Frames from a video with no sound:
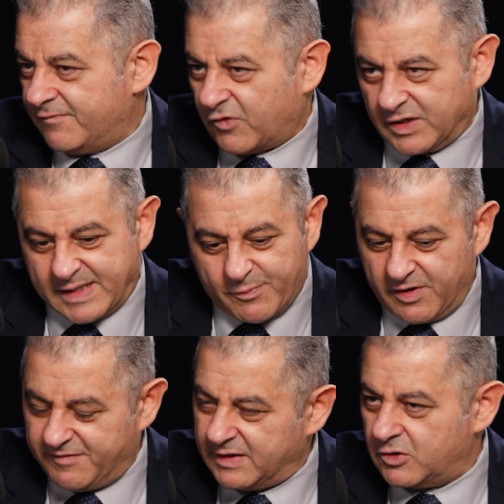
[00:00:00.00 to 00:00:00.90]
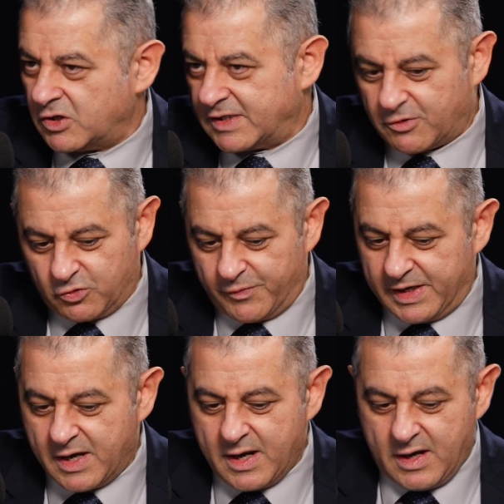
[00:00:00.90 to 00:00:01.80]
for example, if it turns out to
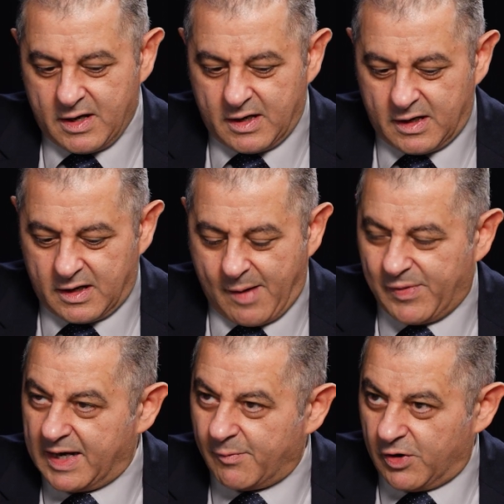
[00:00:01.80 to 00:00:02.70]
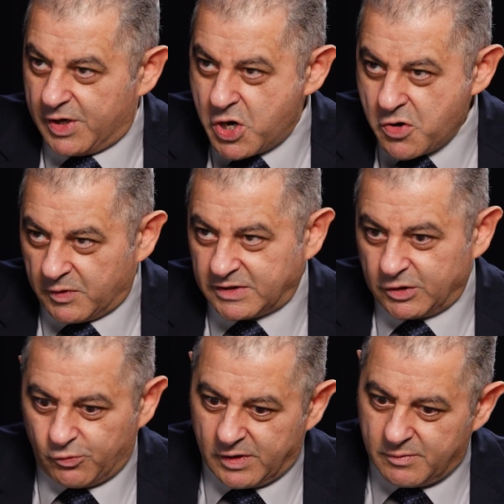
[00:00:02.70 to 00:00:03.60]
be applicable in
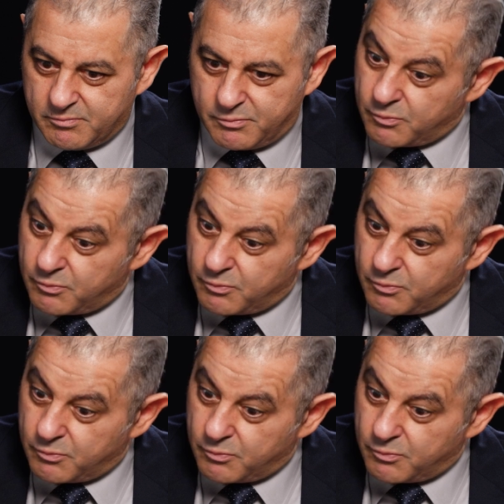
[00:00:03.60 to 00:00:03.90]
humans, it will